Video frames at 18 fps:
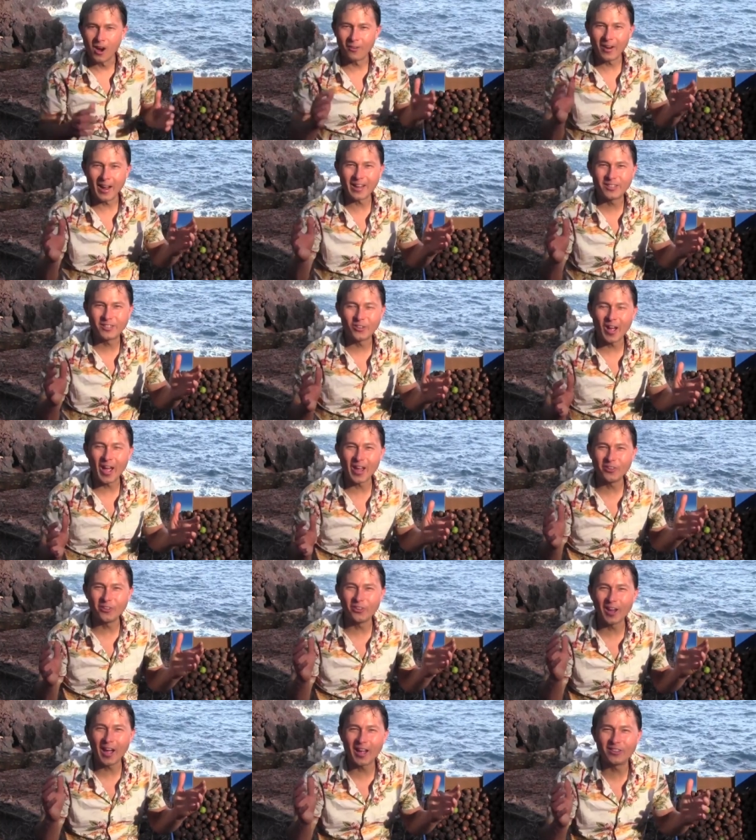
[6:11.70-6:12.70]
Alright, so
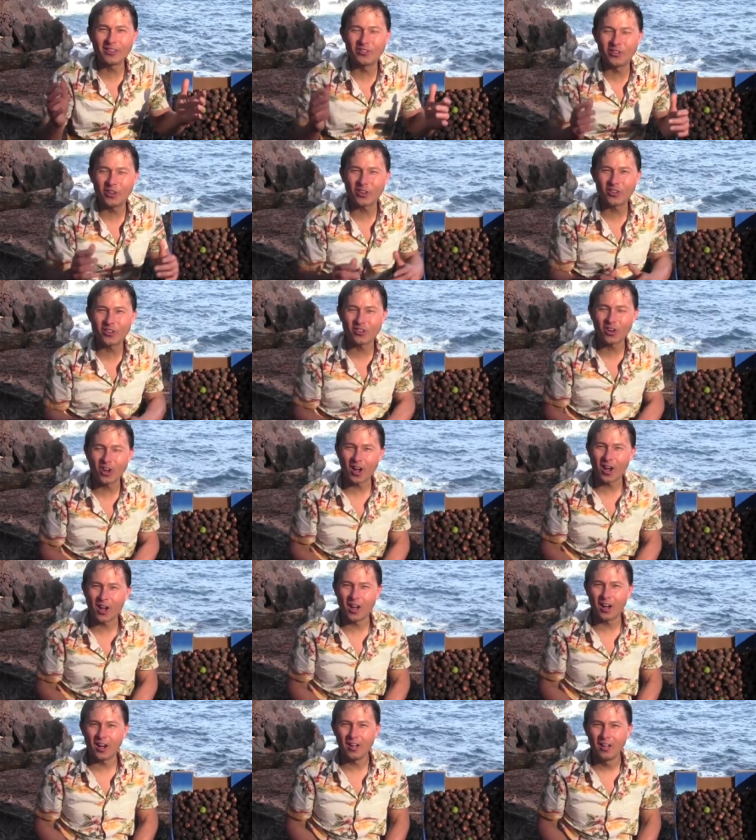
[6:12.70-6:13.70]
as you guys just
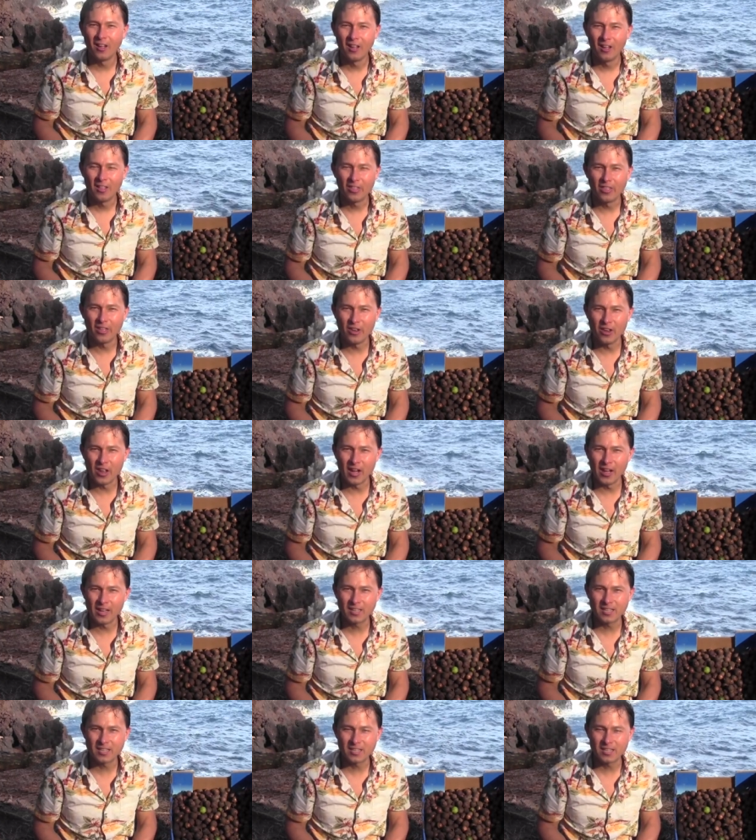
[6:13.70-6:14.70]
saw, the
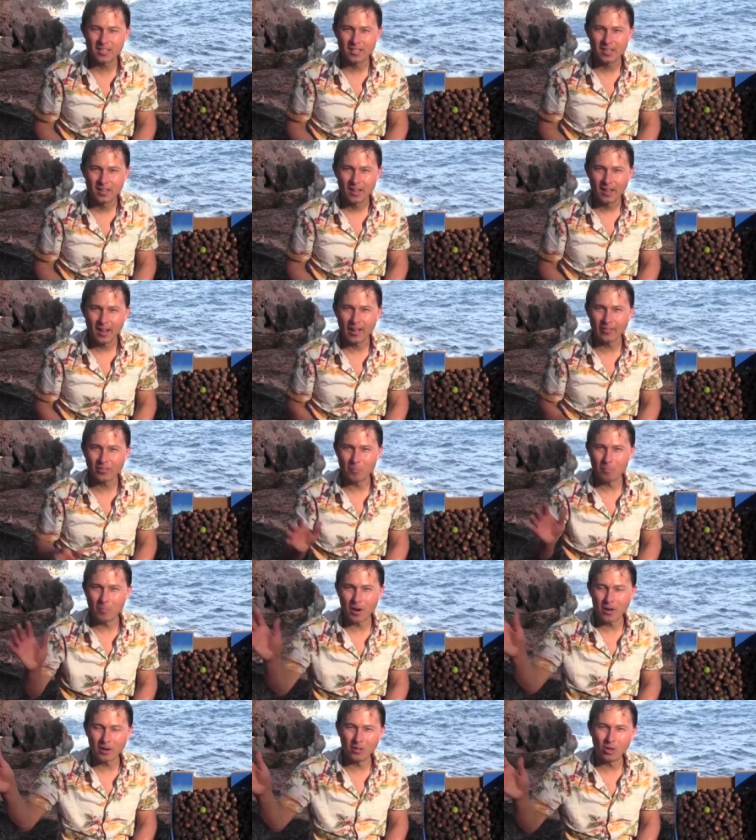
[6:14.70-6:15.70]
nuts at the
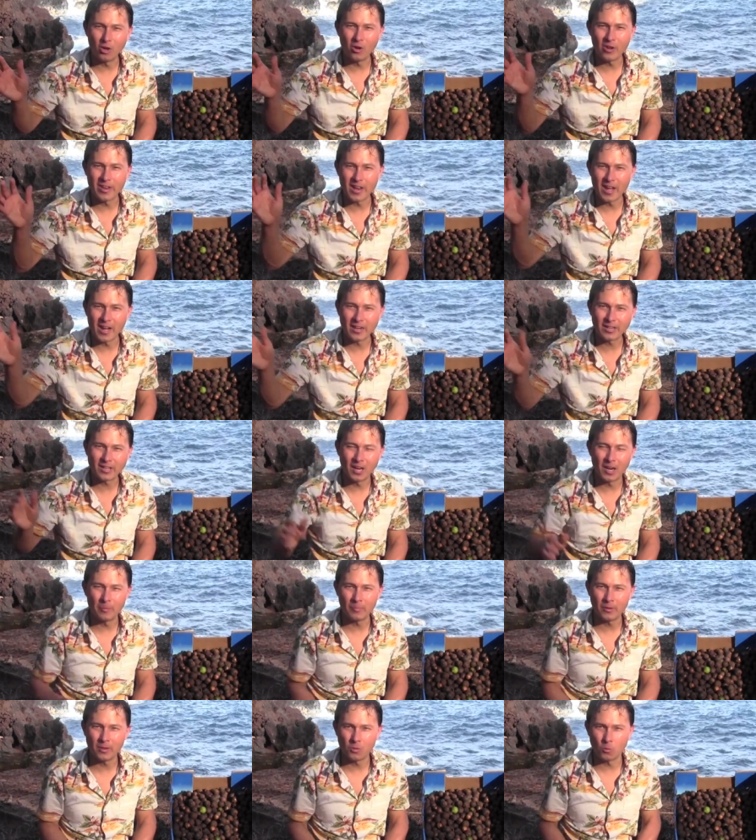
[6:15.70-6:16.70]
Mauna Loa Nut
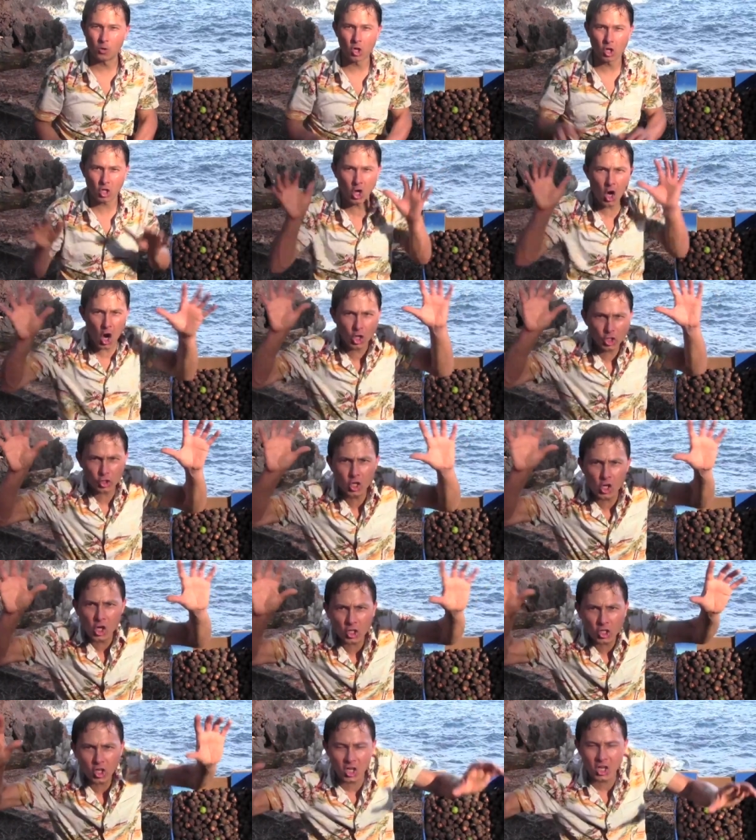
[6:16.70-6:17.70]
Company were cooked,
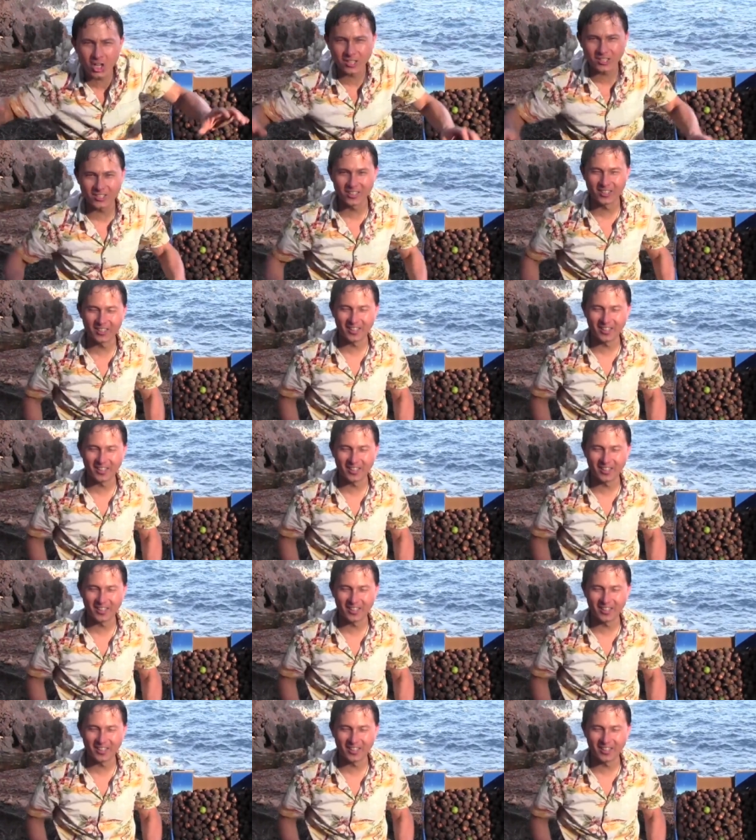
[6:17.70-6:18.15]
cooked, cooked!